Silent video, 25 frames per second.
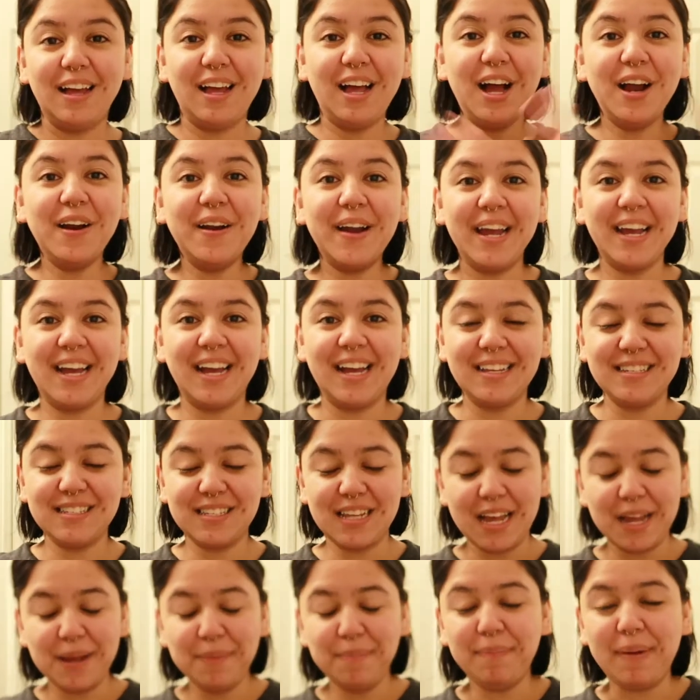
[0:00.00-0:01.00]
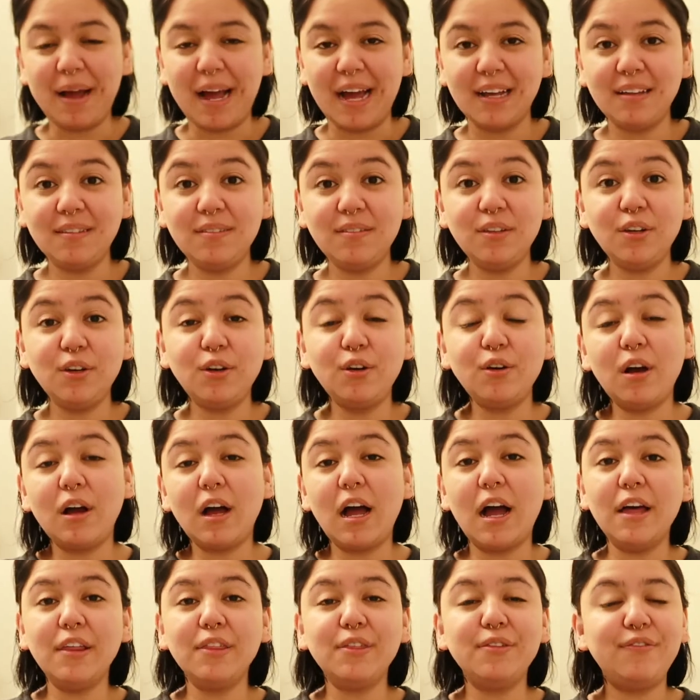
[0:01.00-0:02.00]
Alright guys, I'm back. So
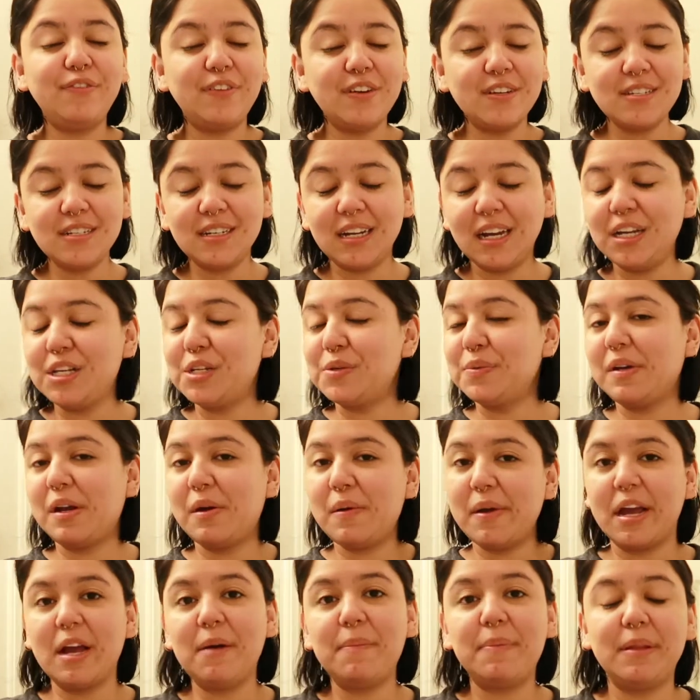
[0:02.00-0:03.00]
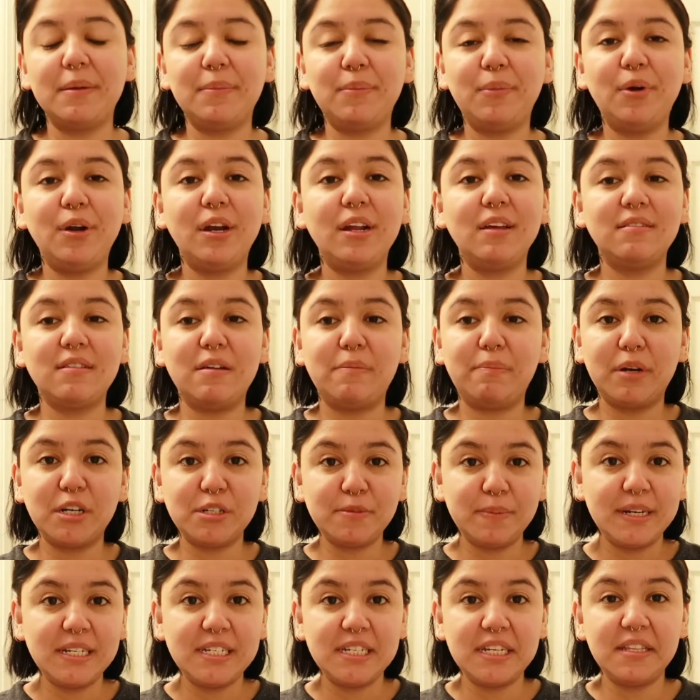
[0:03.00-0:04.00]
the first thing I do when I wake up in the morning is I brush
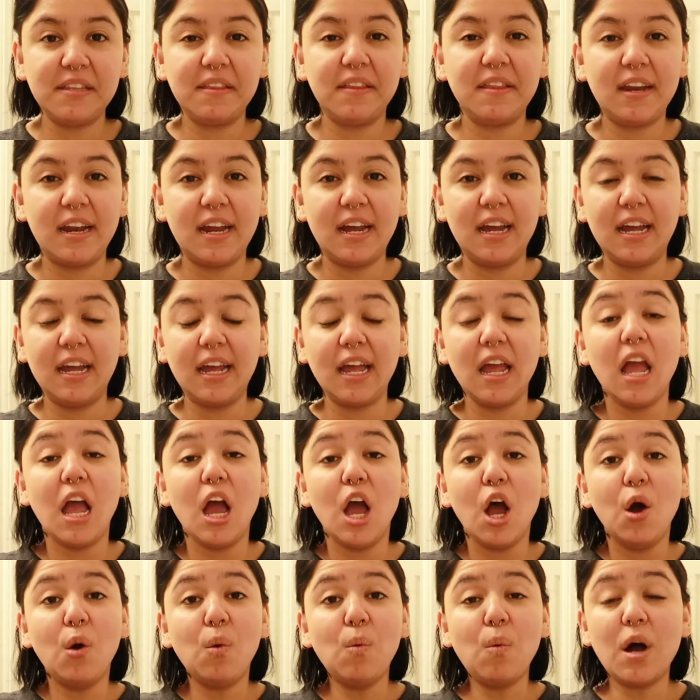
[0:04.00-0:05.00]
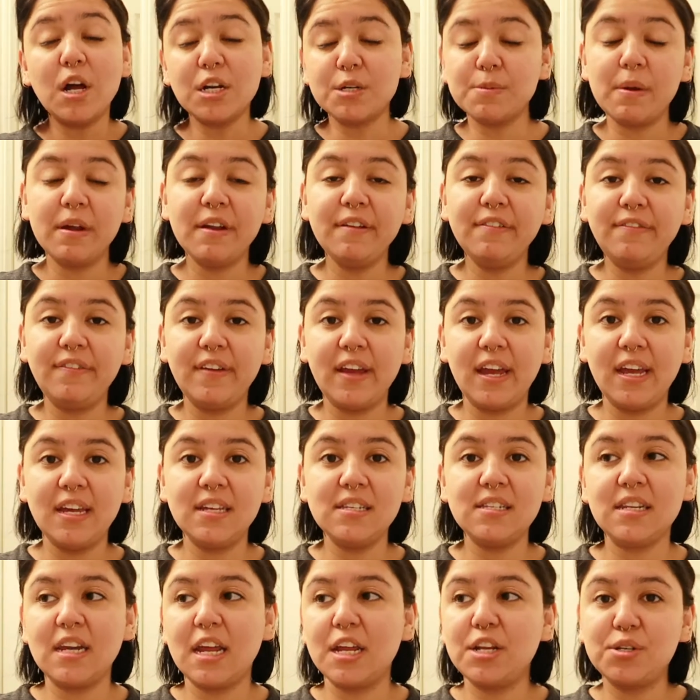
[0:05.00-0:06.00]
my teeth and then I wash my
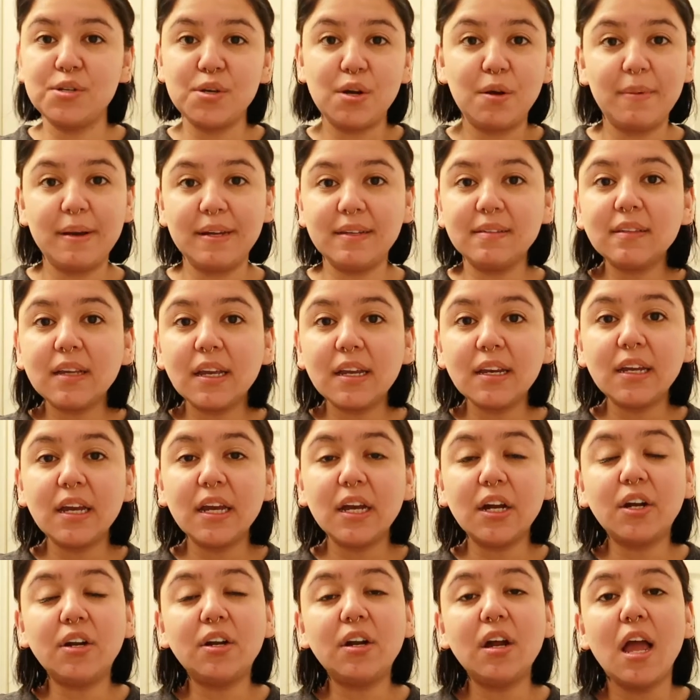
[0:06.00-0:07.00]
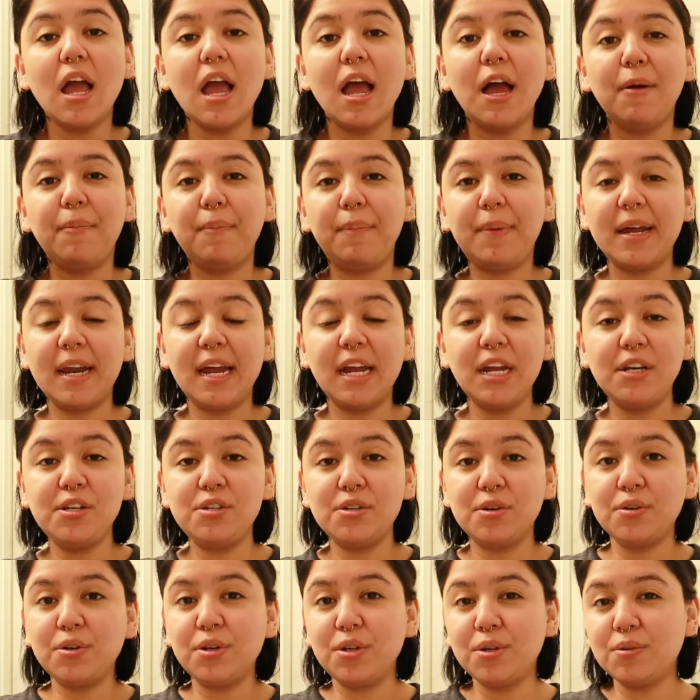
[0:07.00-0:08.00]
face and I do all my skincare, but I
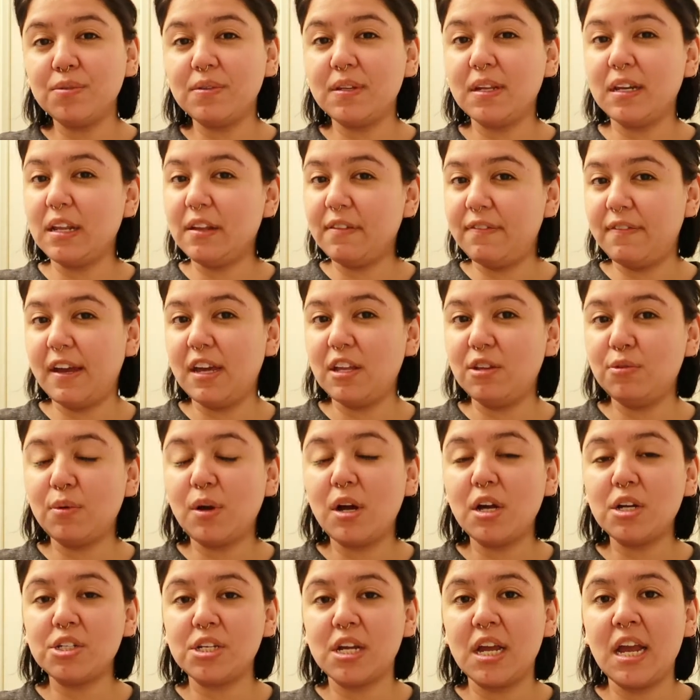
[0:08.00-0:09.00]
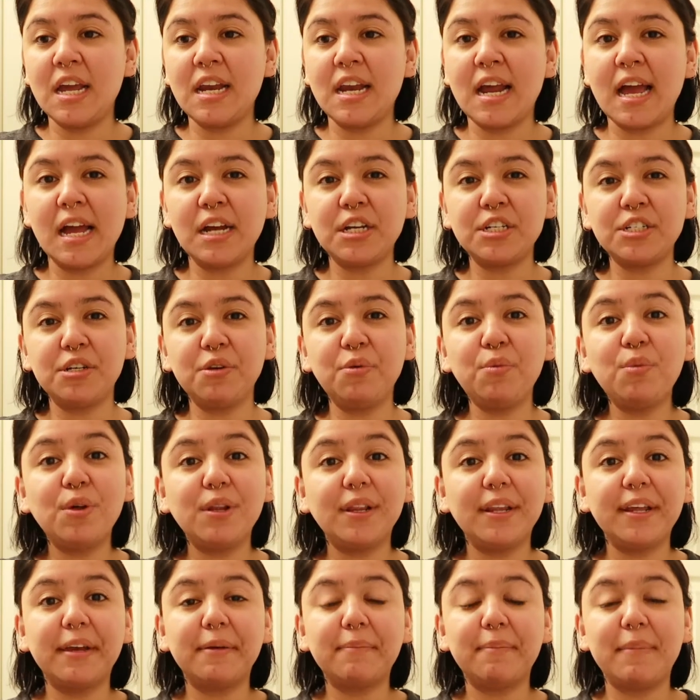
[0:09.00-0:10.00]
don't use any face wash, and I actually will
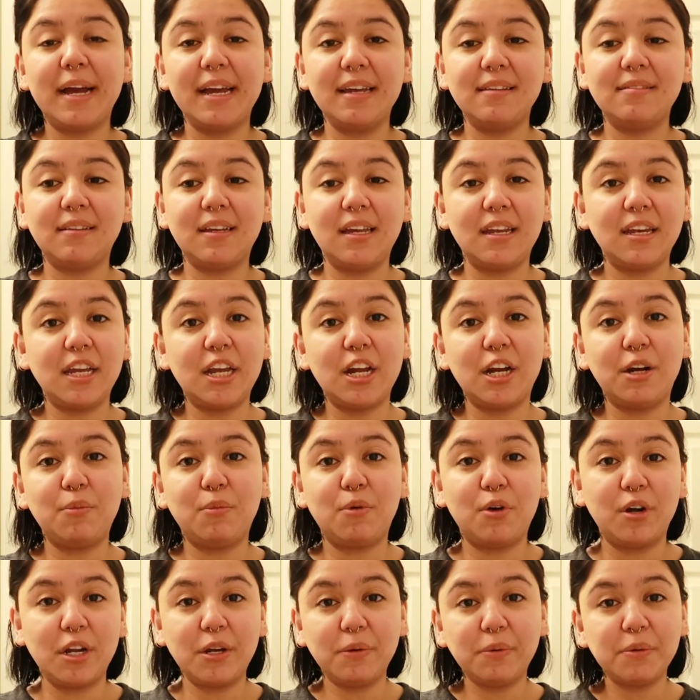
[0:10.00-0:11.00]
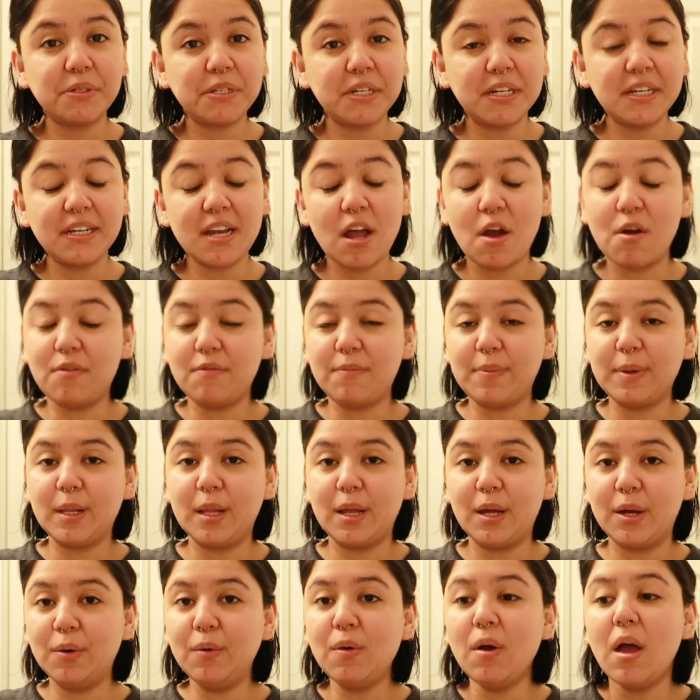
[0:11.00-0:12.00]
link my skincare morning routine down
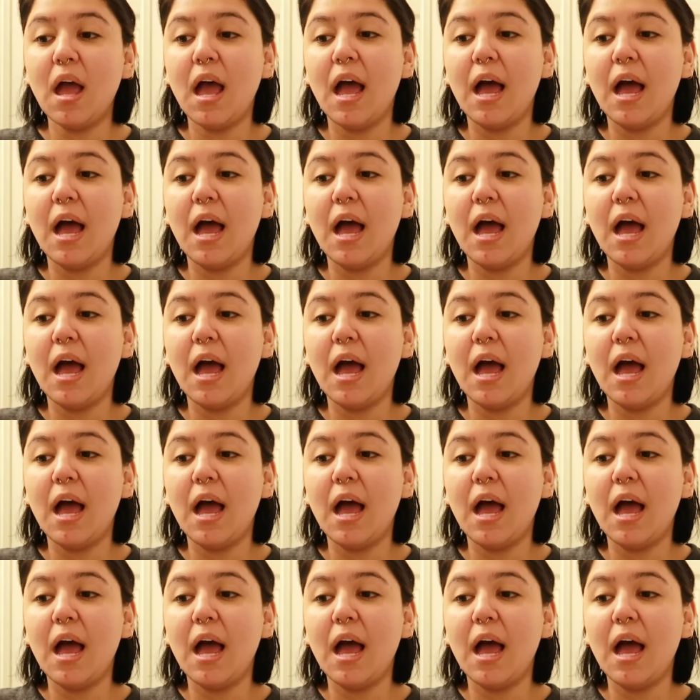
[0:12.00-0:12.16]
below.